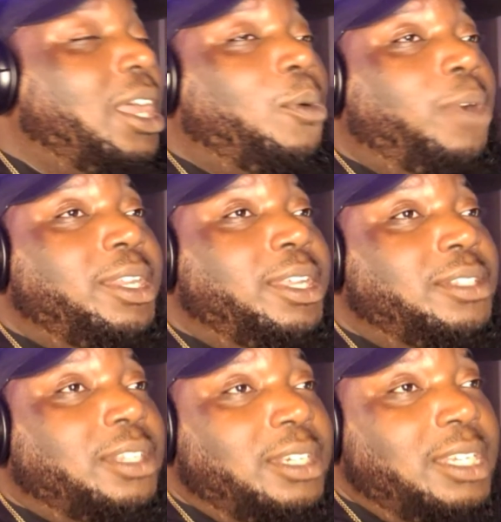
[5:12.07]
whether
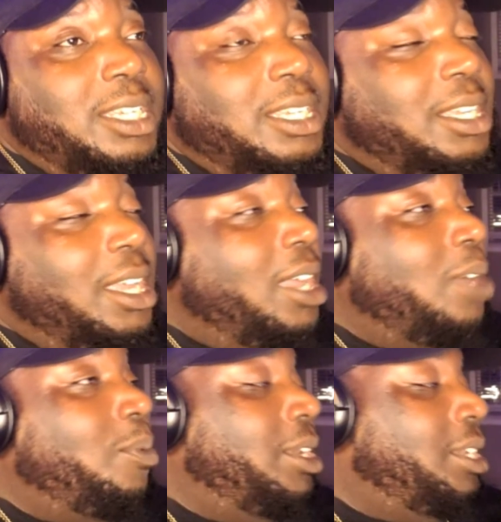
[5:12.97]
it's a knee,
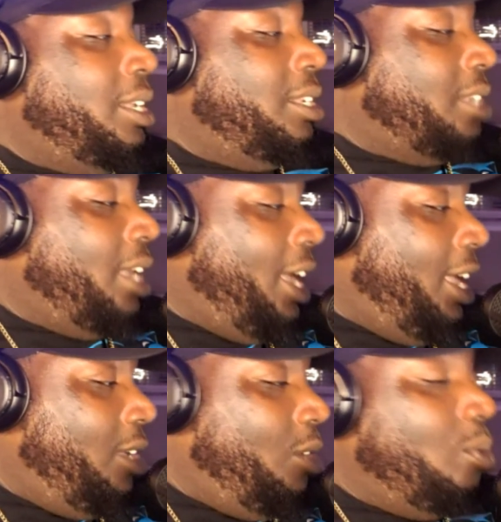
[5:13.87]
whether it's an
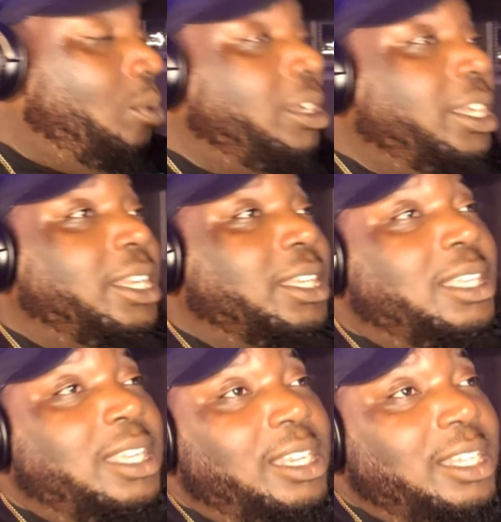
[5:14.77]
ankle, an
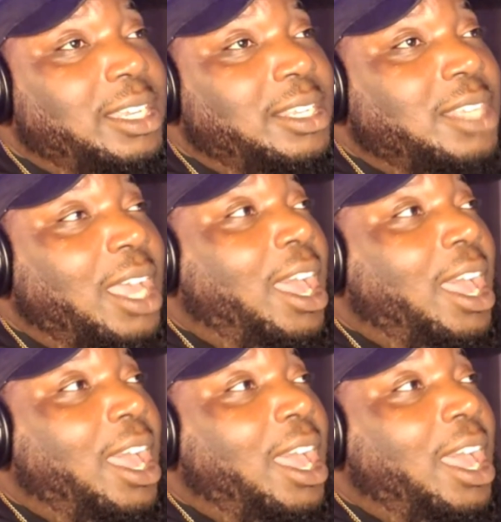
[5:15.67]
Achilles.